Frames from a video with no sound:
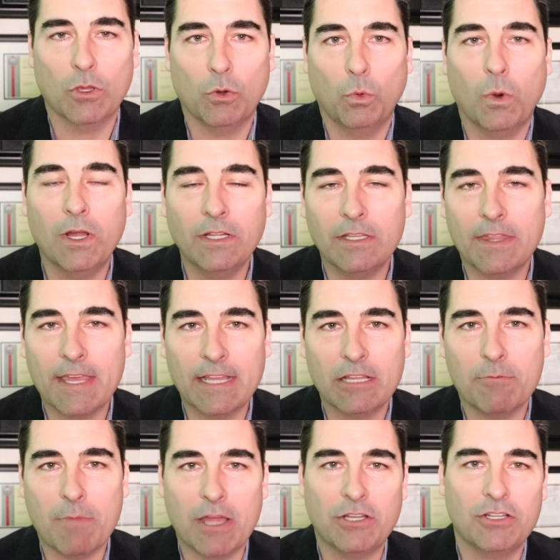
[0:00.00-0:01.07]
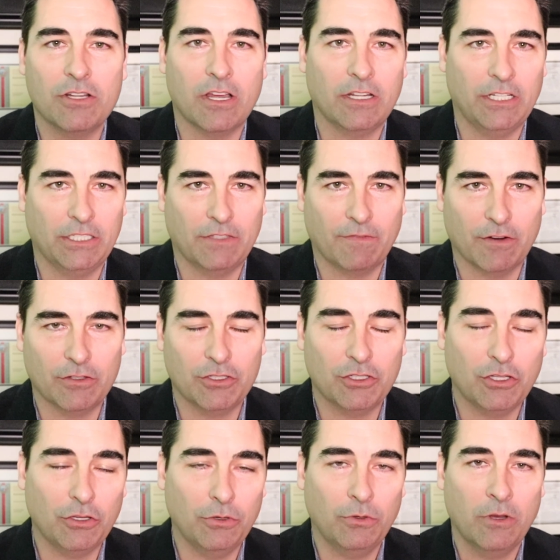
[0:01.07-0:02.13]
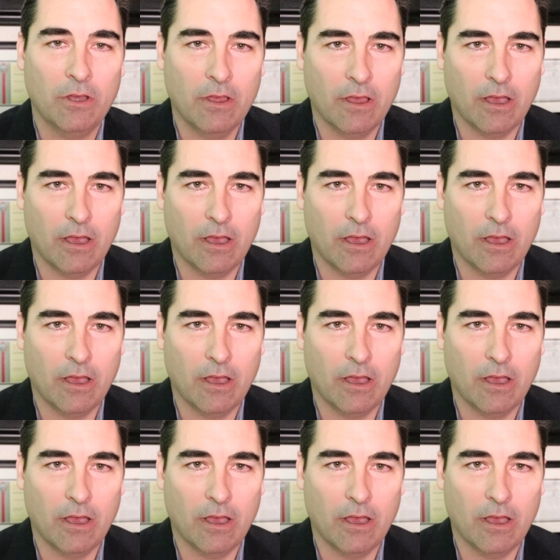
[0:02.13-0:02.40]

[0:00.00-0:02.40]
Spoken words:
One thing to mention on these first two